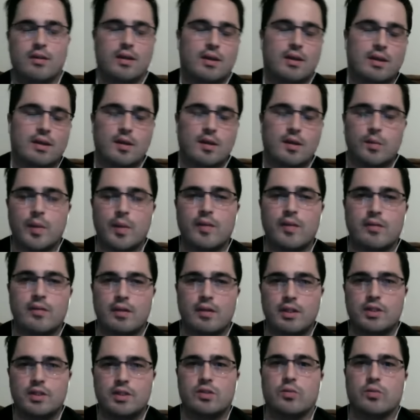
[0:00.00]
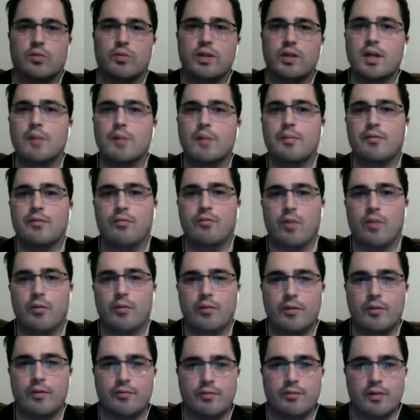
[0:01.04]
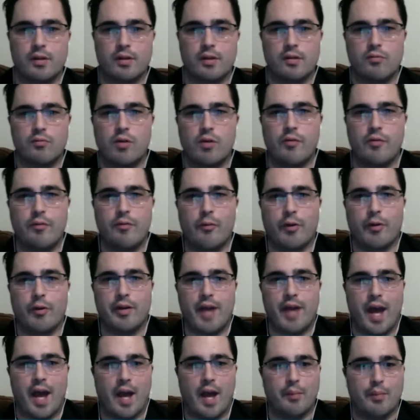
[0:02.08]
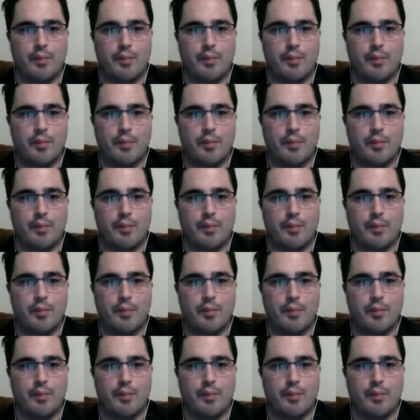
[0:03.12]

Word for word: it's basically just a re-up of what we've what we've already had.